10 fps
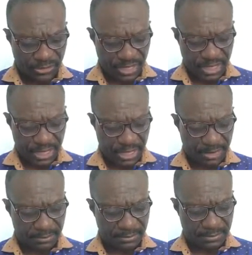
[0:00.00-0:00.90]
the
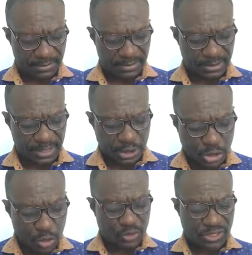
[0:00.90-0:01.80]
um, the
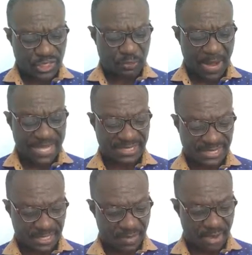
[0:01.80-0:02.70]
Jews despised
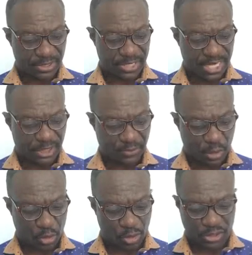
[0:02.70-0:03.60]
the Samaritans
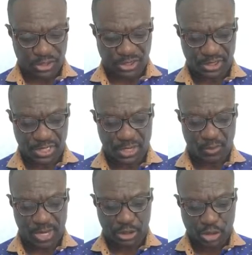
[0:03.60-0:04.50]
because they
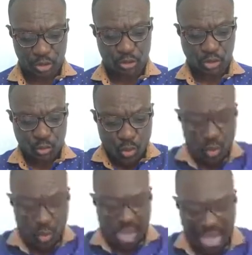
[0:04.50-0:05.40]
were Jews
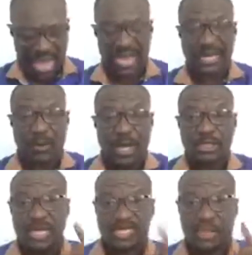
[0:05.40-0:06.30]
who had, they
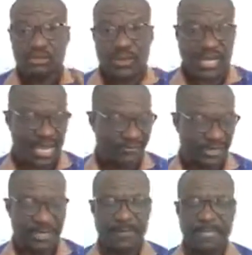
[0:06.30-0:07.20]
were, listen to me
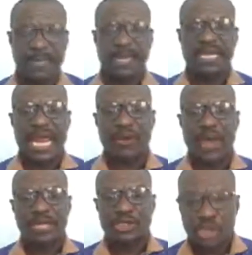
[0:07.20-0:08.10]
carefully. They
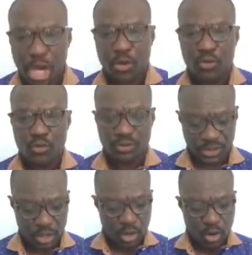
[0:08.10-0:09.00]
were
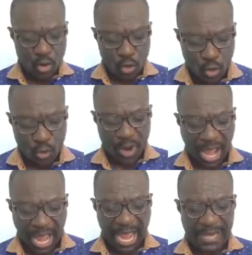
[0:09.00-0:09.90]
Jews who
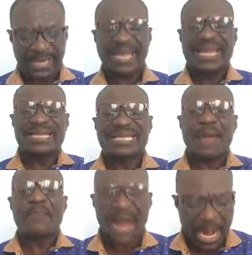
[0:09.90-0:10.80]
had
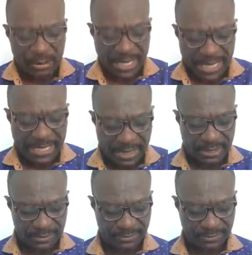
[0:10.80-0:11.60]
intermarried